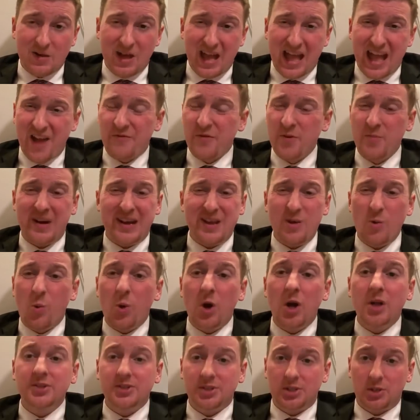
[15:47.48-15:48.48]
everybody
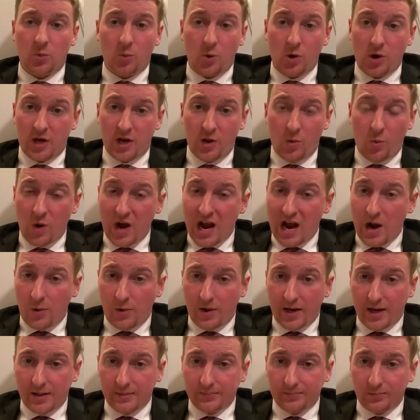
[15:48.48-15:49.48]
wants to work at
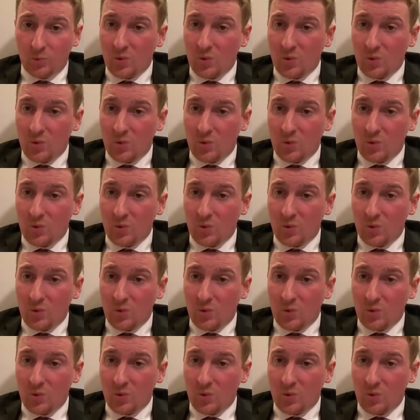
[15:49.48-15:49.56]
Huawei.